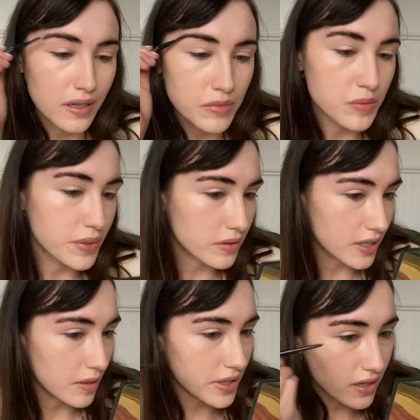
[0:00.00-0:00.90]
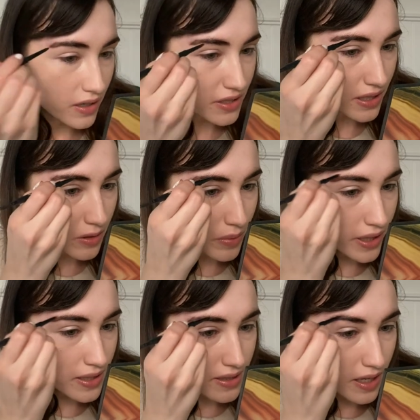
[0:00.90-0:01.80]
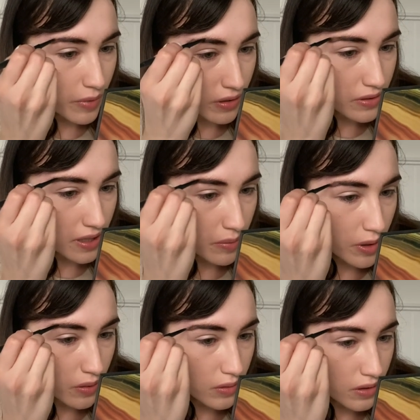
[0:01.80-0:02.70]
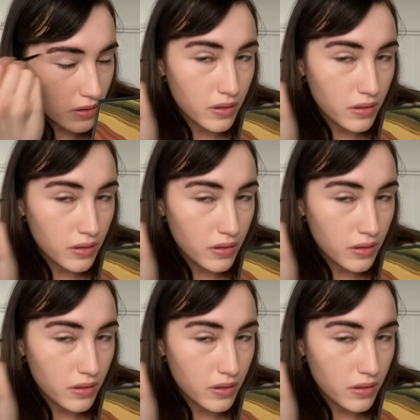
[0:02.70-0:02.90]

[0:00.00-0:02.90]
I'm just building up the arch a little bit. Same old, same old.